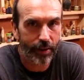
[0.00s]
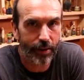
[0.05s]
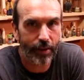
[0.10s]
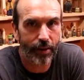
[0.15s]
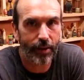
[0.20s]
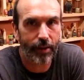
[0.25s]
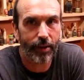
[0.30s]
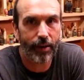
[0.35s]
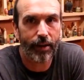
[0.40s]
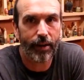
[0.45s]

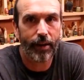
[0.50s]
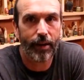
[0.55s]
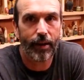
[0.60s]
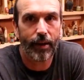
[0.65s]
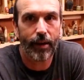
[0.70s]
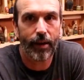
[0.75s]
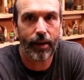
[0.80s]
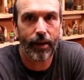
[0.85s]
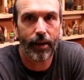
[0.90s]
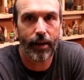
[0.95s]

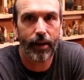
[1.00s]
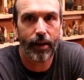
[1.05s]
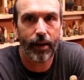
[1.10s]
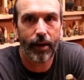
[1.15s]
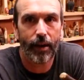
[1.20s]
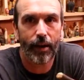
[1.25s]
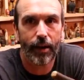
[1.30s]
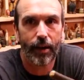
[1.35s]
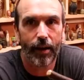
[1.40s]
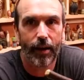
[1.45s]

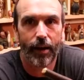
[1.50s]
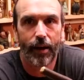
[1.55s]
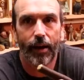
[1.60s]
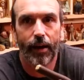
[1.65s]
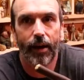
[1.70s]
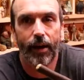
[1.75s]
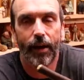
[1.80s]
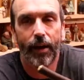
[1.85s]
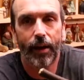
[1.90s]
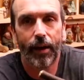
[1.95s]

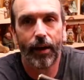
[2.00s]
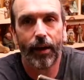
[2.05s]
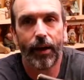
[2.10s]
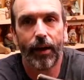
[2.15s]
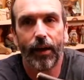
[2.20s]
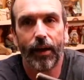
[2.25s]
(silence)